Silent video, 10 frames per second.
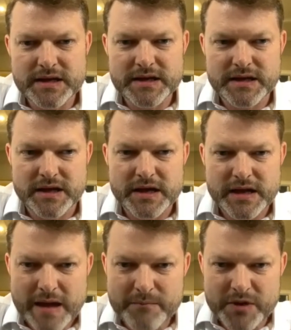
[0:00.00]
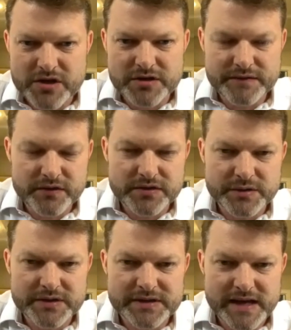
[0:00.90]
It can be useful
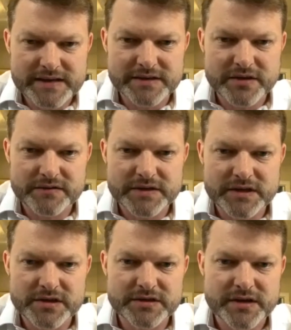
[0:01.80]
to assess the soft tissue.